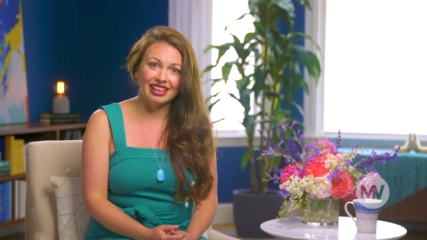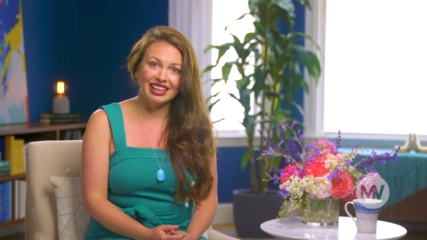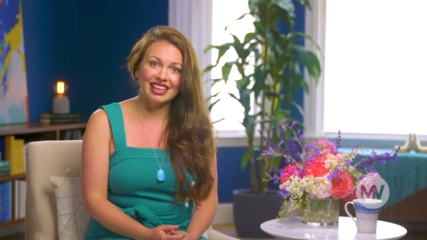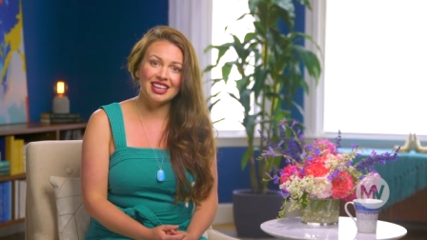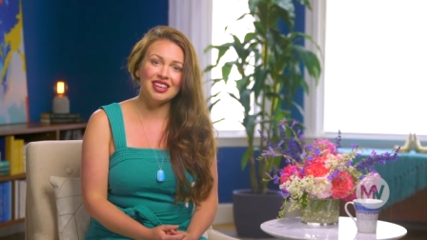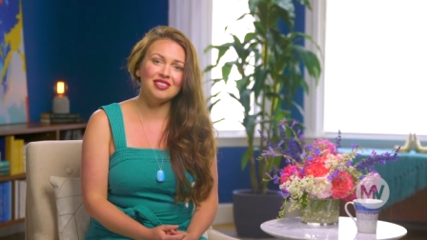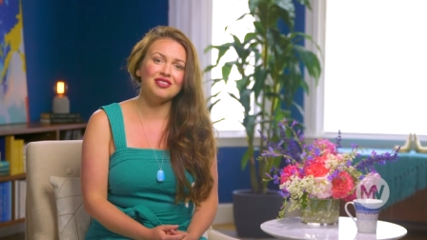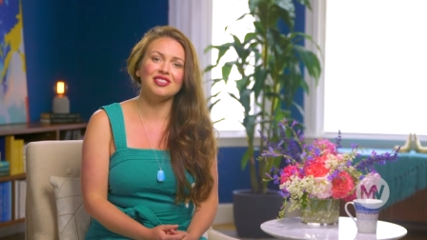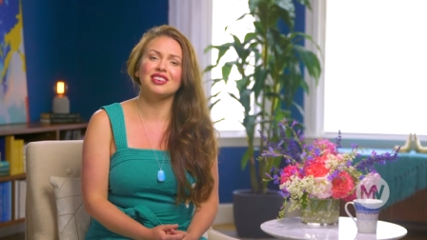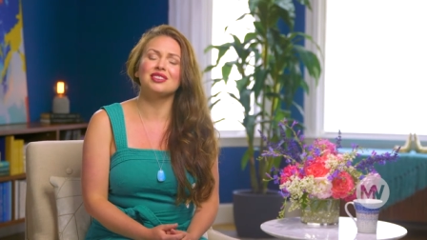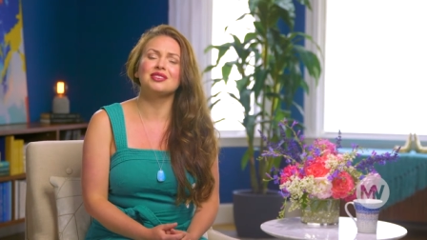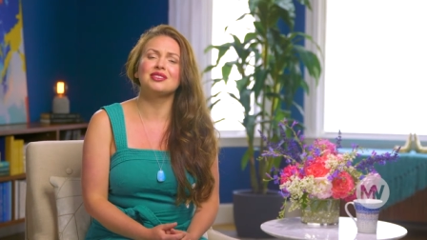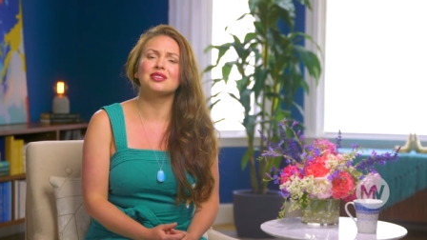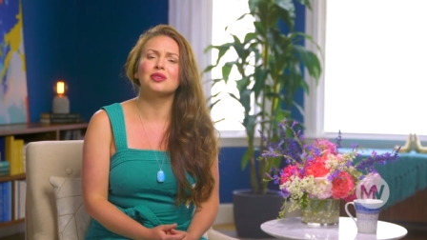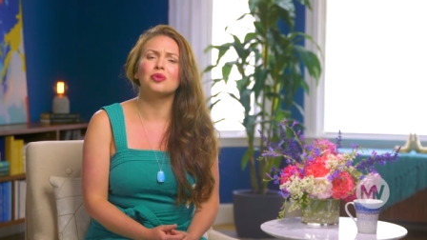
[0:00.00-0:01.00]
he
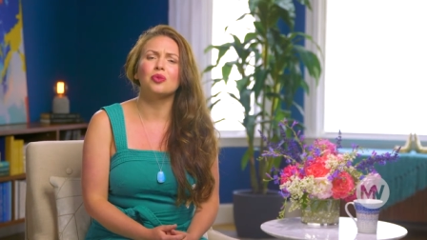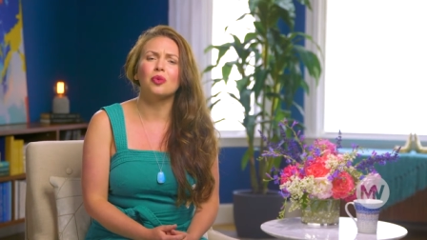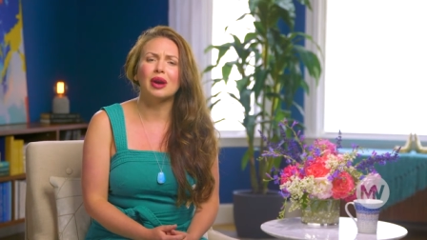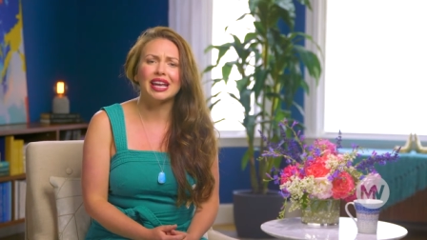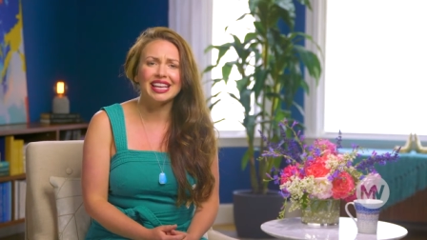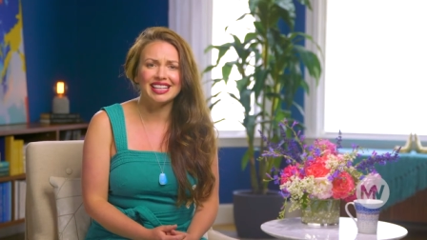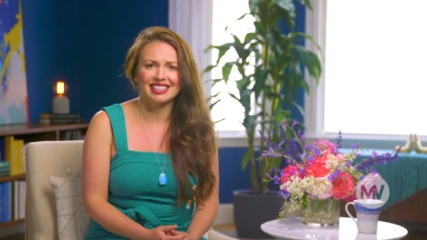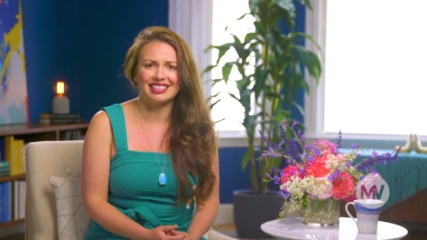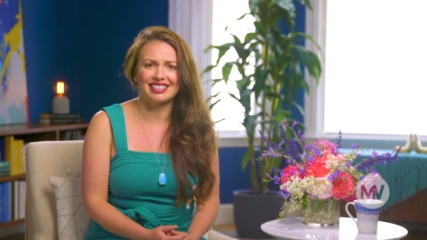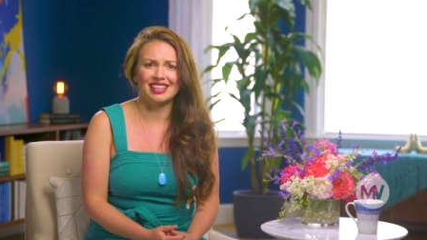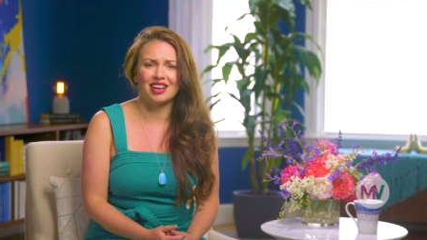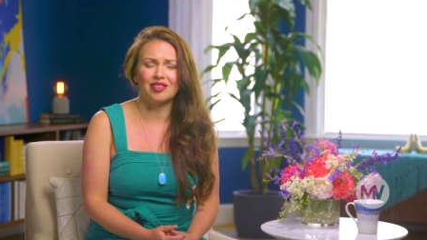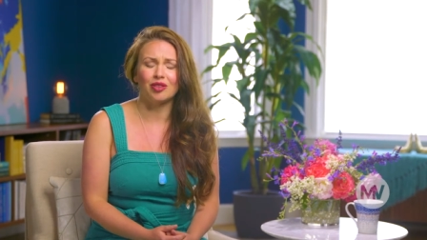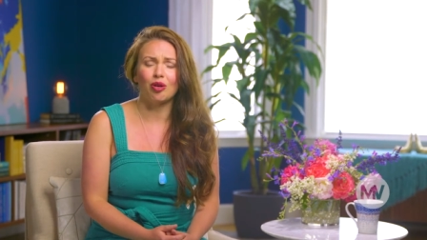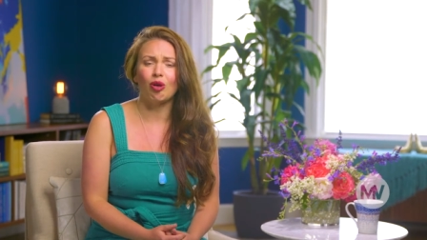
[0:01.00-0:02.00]
feels the weight
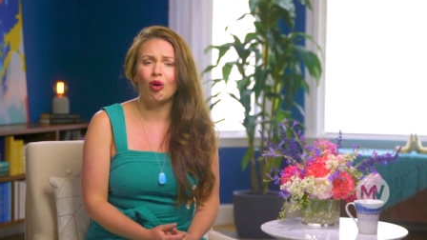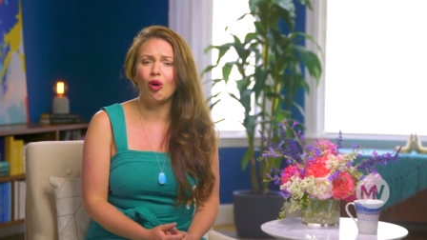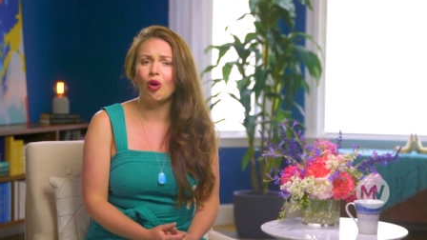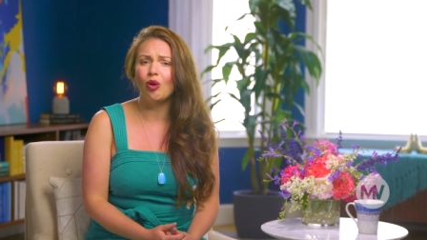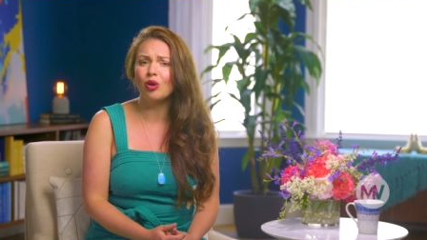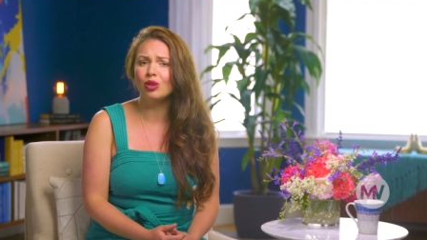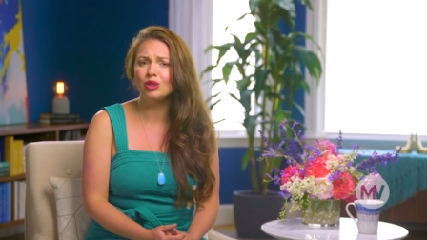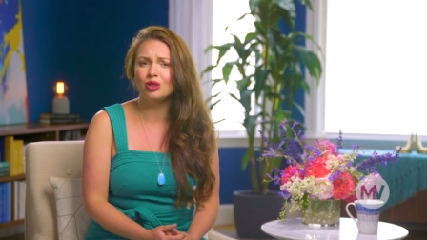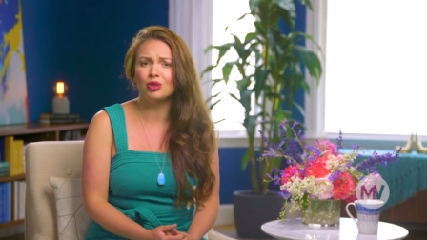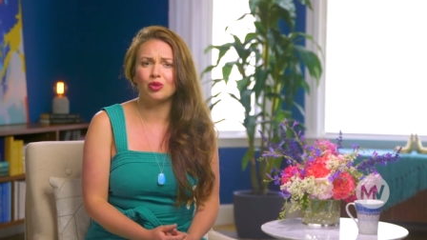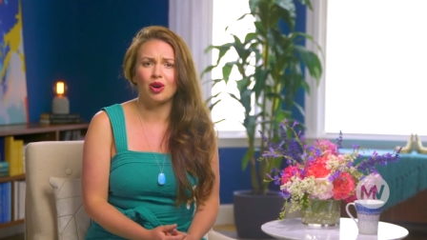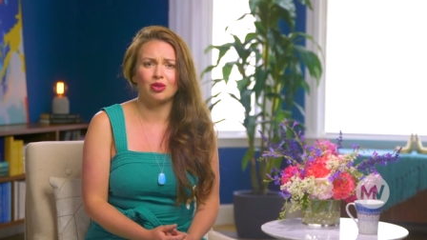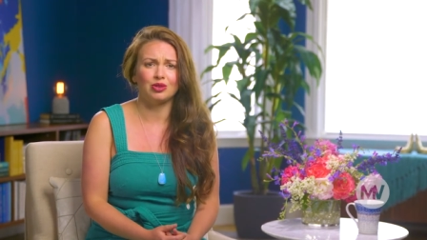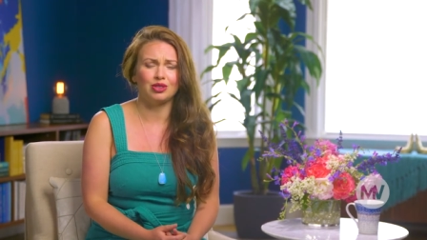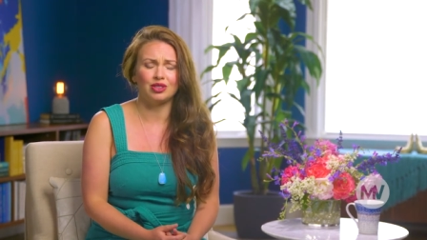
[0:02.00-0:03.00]
of a whole new
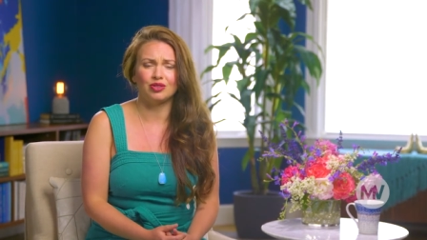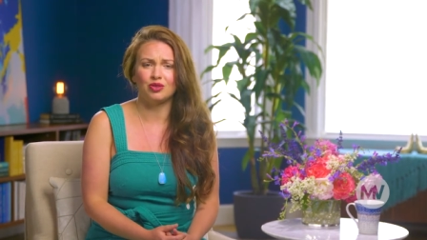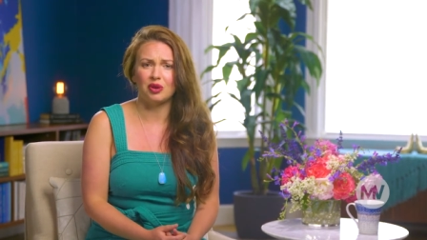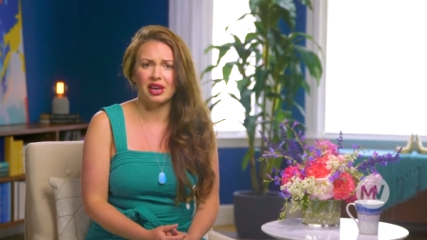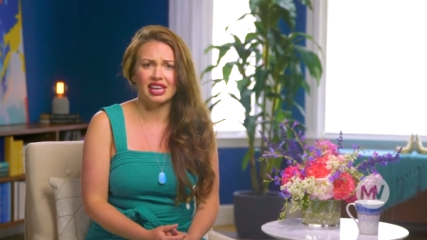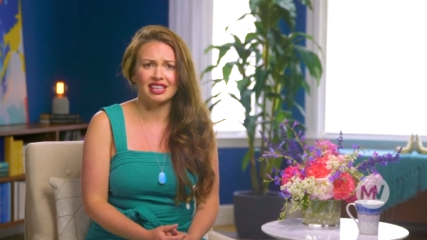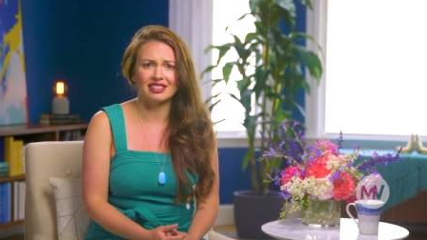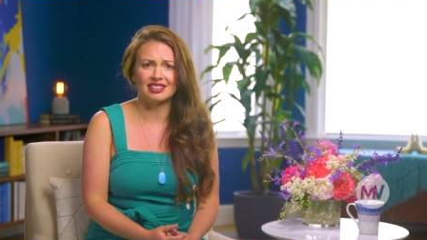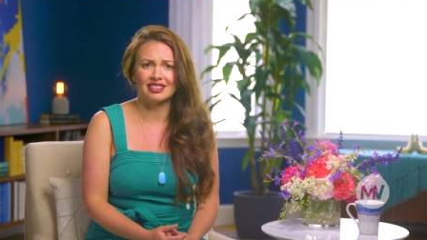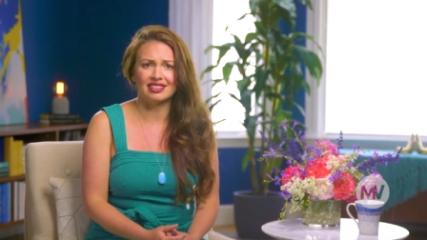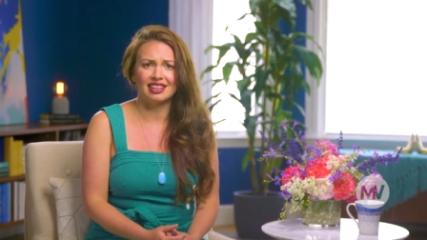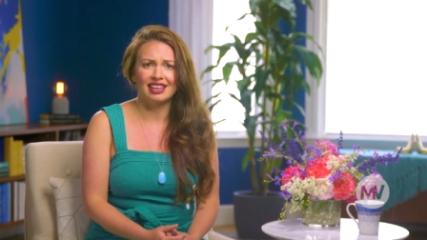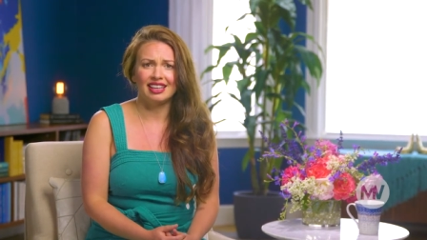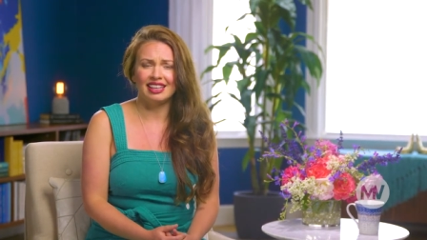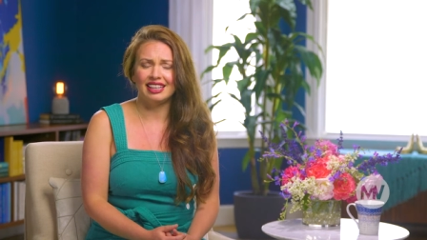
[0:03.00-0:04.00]
host of ways
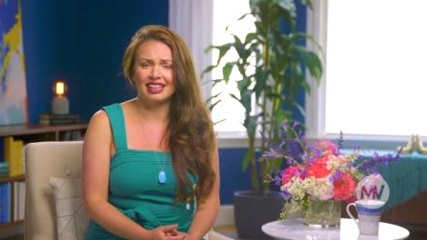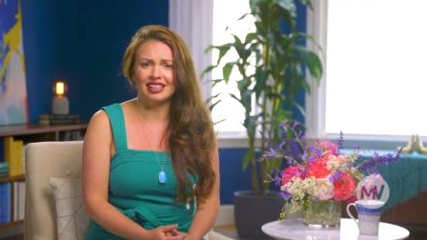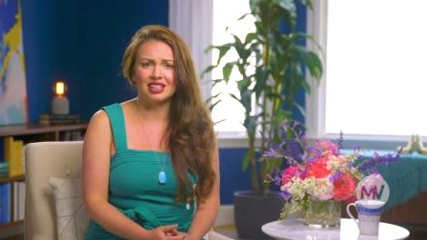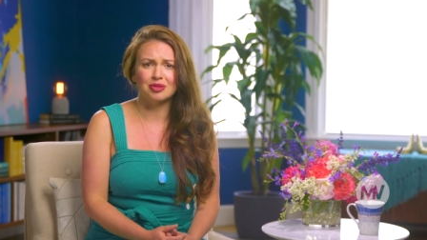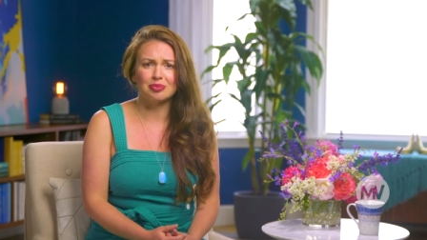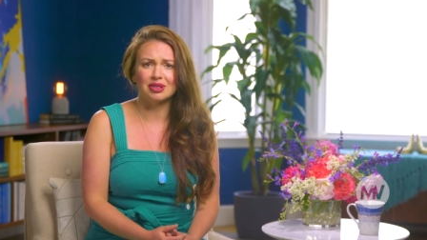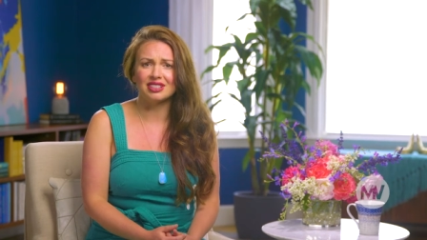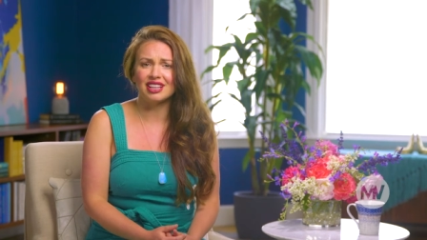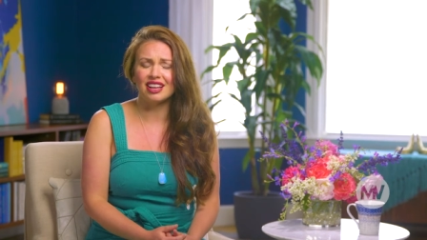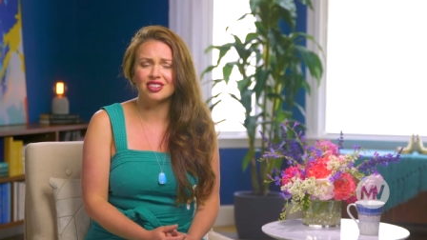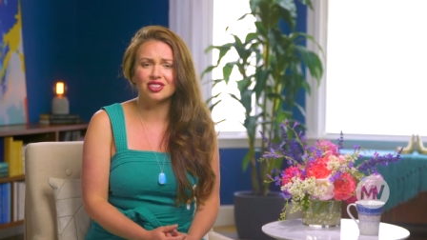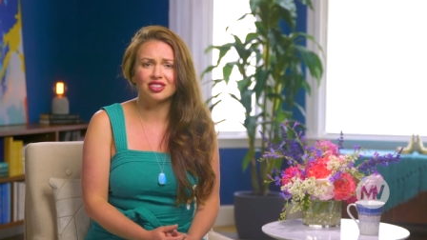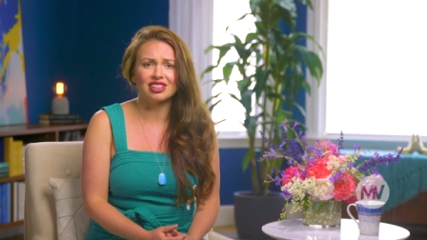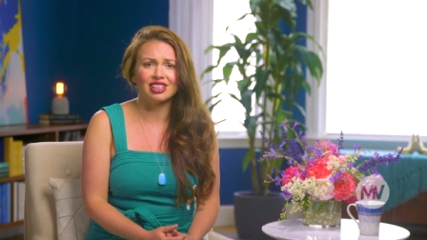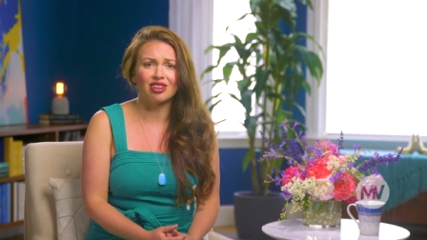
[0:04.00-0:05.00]
he could
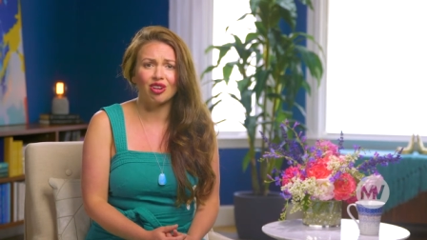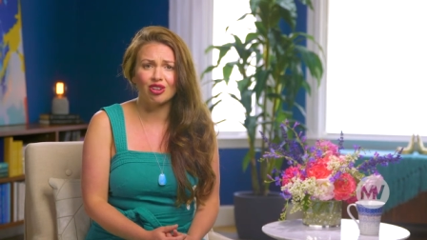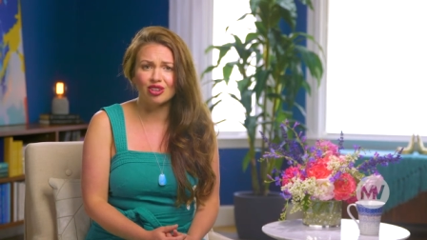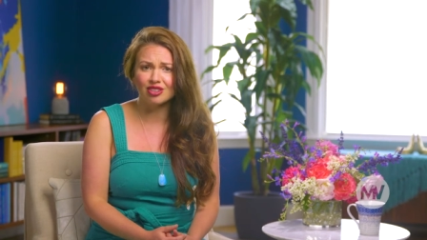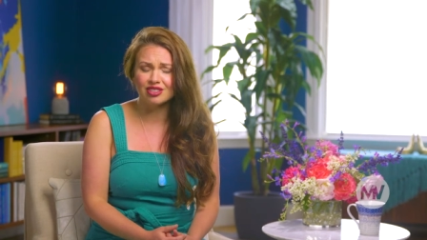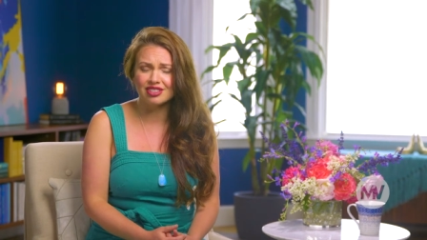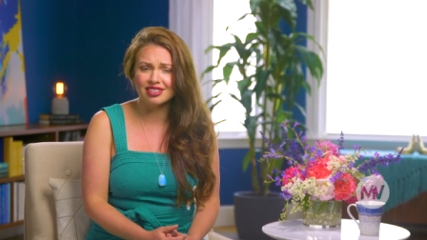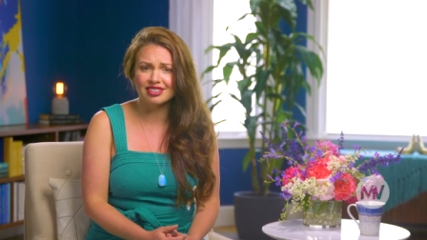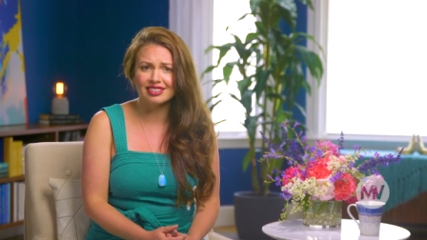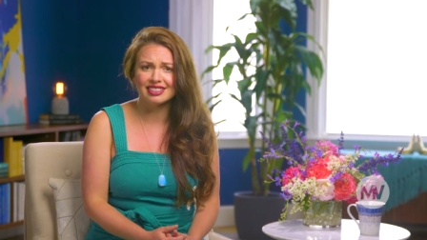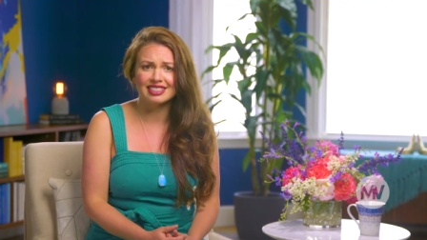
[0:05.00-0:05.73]
potentially hurt,